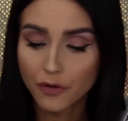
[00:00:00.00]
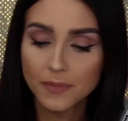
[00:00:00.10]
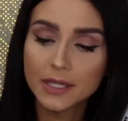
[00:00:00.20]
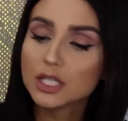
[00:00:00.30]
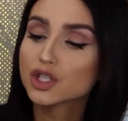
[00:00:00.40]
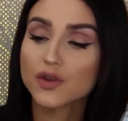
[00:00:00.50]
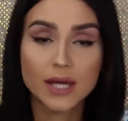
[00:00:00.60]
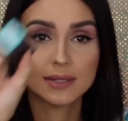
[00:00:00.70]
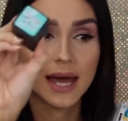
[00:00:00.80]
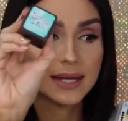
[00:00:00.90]
from the
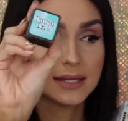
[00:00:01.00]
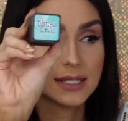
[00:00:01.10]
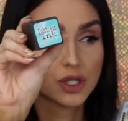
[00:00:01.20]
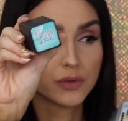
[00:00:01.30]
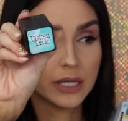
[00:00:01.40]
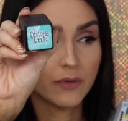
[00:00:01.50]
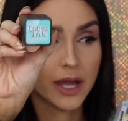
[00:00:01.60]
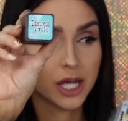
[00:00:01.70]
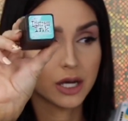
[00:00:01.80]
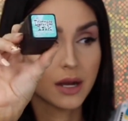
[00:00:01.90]
Distress. That is this green
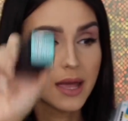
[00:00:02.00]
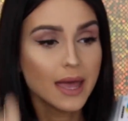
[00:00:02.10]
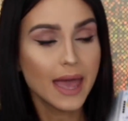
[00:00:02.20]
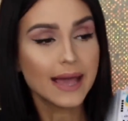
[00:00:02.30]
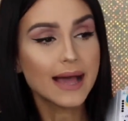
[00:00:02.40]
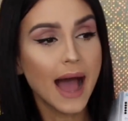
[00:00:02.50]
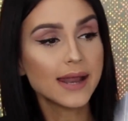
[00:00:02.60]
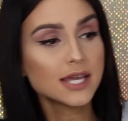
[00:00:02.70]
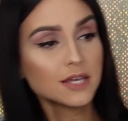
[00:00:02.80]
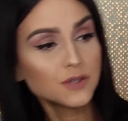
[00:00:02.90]
right here. It
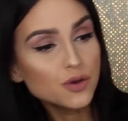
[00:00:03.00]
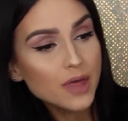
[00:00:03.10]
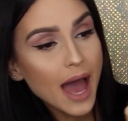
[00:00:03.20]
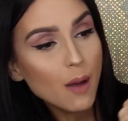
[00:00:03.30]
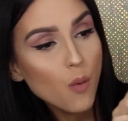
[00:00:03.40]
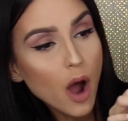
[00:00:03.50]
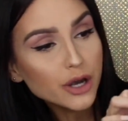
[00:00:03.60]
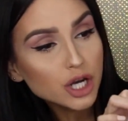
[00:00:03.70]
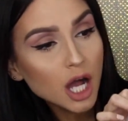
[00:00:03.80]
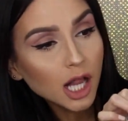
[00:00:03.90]
kind of gives you that
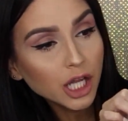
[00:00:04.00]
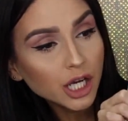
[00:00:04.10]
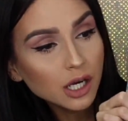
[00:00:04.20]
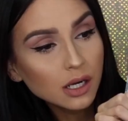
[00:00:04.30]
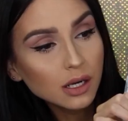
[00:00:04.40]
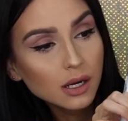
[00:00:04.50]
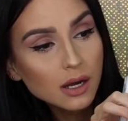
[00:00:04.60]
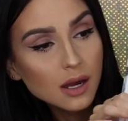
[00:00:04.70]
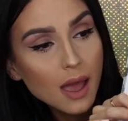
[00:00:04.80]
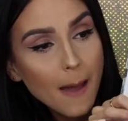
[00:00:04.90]
watercolor,
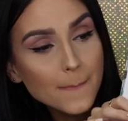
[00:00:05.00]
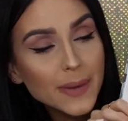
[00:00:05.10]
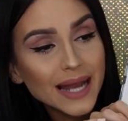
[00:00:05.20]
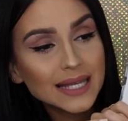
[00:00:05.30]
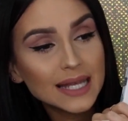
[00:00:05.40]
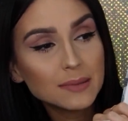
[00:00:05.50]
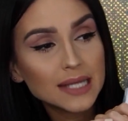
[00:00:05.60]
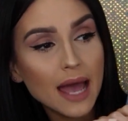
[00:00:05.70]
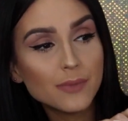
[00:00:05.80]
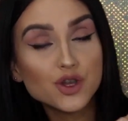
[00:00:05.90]
but at the same
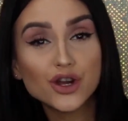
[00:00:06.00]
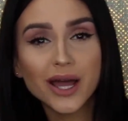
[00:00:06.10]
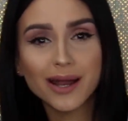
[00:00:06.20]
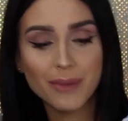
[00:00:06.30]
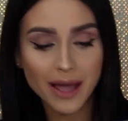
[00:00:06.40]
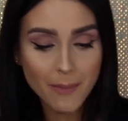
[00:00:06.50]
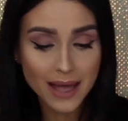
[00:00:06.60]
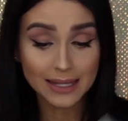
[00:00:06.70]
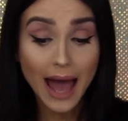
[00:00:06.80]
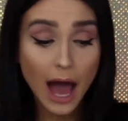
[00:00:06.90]
time, you're not gonna make a
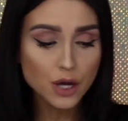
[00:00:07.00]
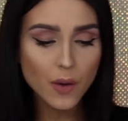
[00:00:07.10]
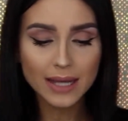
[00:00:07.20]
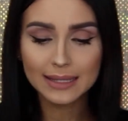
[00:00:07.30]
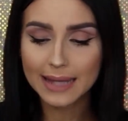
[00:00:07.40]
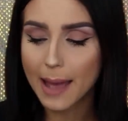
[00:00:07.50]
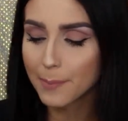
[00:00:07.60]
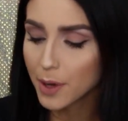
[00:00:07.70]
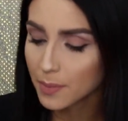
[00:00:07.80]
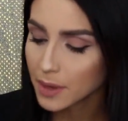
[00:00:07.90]
mess. How do I
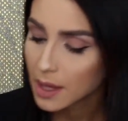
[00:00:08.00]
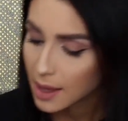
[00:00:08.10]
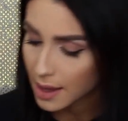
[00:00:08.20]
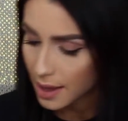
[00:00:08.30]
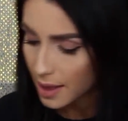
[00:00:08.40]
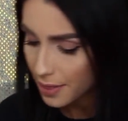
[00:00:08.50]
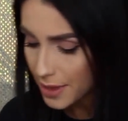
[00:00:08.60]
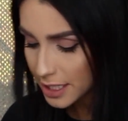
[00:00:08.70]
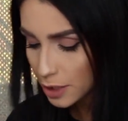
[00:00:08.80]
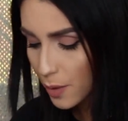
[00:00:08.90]
stamp them?
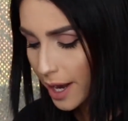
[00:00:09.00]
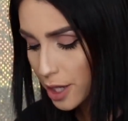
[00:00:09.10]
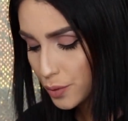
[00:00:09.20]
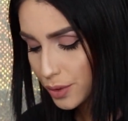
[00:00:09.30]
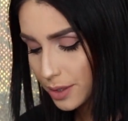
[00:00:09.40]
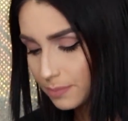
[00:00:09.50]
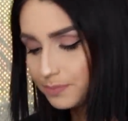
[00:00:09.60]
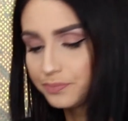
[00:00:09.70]
This is what I use.